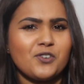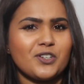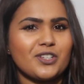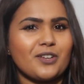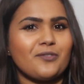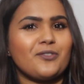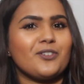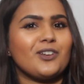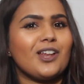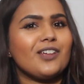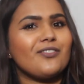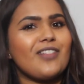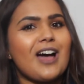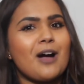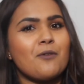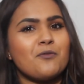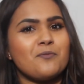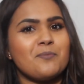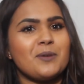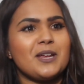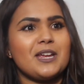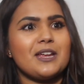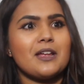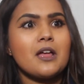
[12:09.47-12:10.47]
because I feel like that
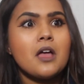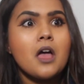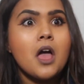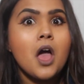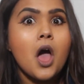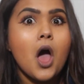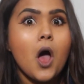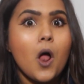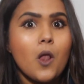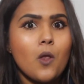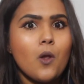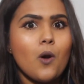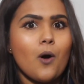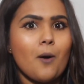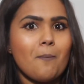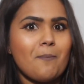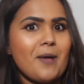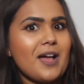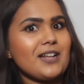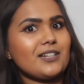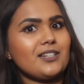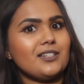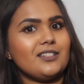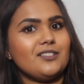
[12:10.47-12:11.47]
would be a lot
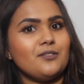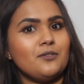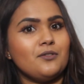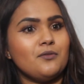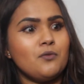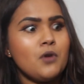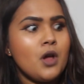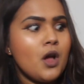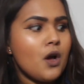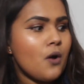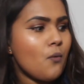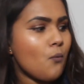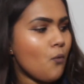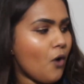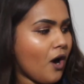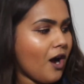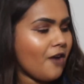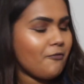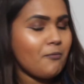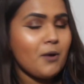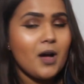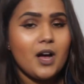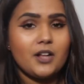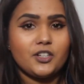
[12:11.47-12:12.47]
better than what
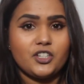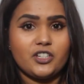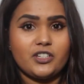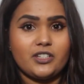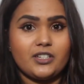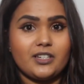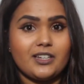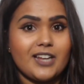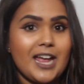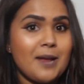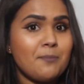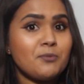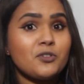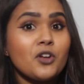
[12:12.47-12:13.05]
I've purchased today.